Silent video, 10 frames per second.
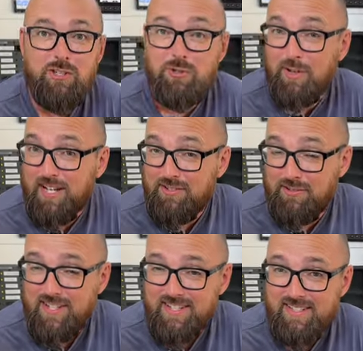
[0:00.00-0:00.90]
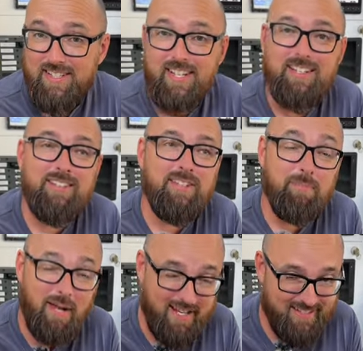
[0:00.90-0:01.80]
Short answer is, it
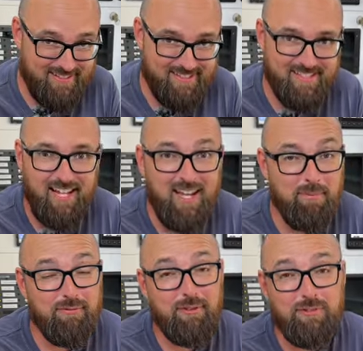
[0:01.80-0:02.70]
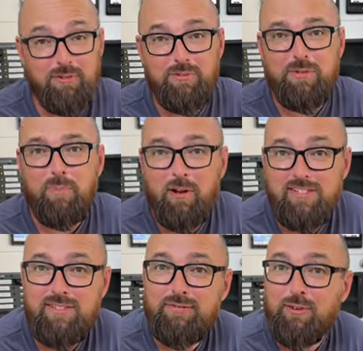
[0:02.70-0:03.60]
depends. I prefer to use
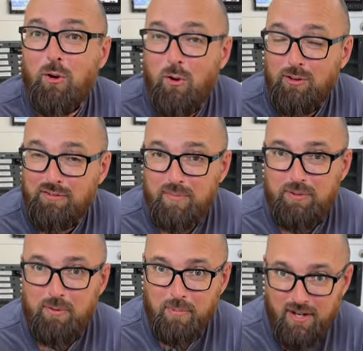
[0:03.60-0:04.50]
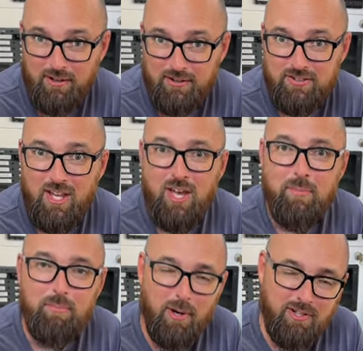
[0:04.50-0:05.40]
epoxy for all of my repairs,
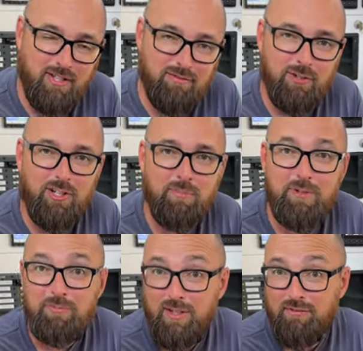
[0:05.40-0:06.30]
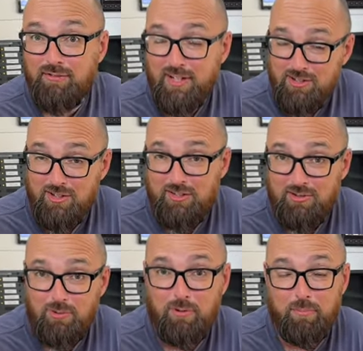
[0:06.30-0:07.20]
but if you're going to be
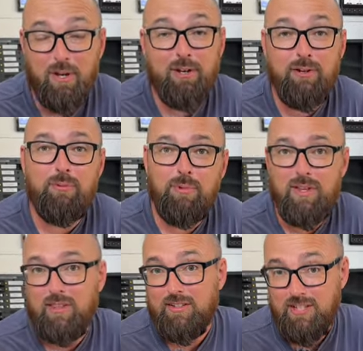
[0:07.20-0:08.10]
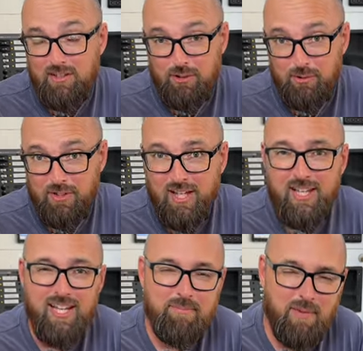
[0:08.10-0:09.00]
refinishing your repair with gel coat,
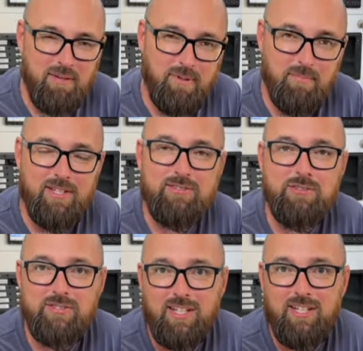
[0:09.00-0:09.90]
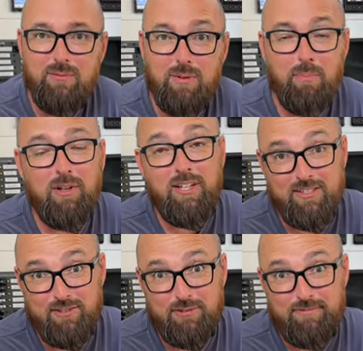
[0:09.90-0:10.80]
it might be best to stick with
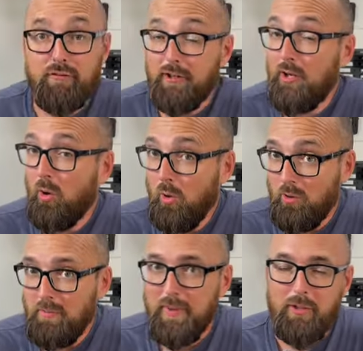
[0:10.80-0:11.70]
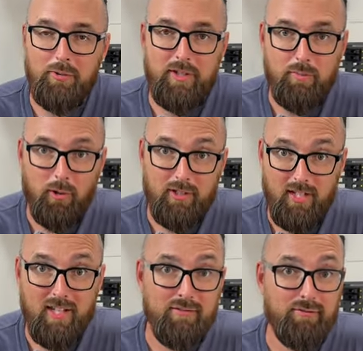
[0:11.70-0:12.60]
polyester. For a hole below the
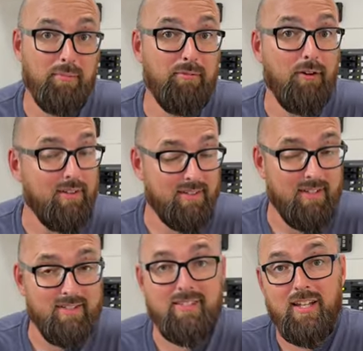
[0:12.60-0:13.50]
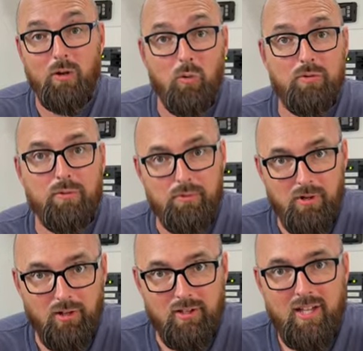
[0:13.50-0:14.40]
waterline from, for instance, an old
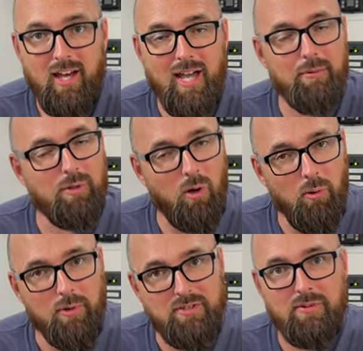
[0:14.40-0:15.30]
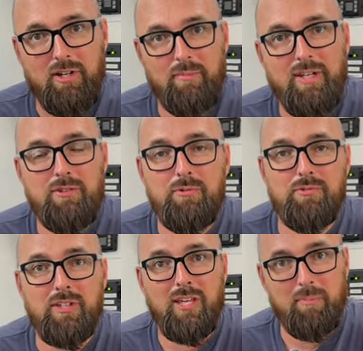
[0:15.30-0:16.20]
through hole, I would always recommend
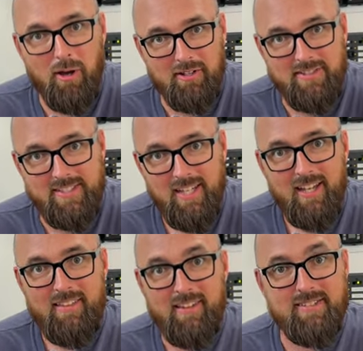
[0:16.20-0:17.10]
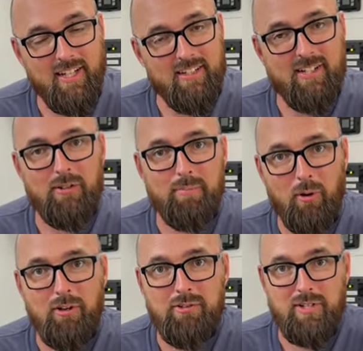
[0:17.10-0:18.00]
using epoxy. The secondary
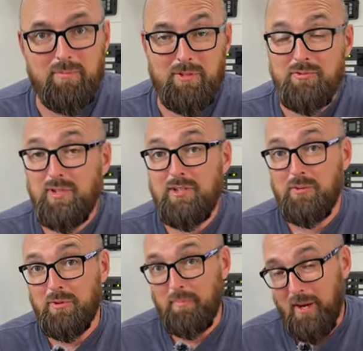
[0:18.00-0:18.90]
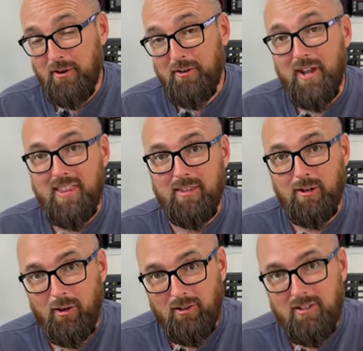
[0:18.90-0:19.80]
bond you get between your repair and the
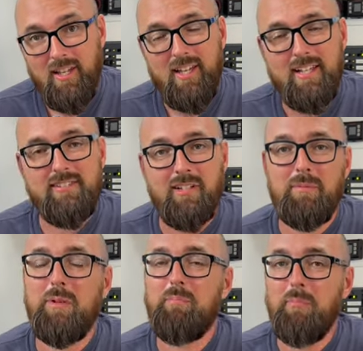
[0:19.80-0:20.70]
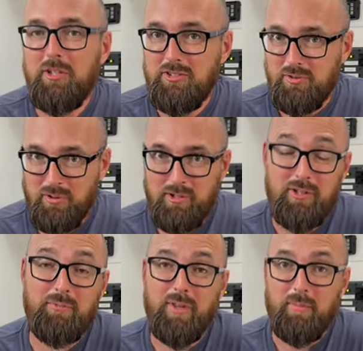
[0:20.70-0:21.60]
hull is going to be much
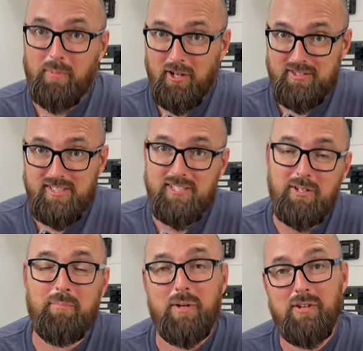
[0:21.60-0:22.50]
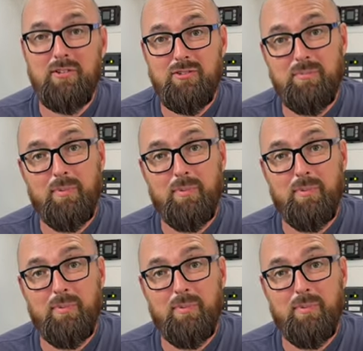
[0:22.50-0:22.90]
stronger with epoxy compared to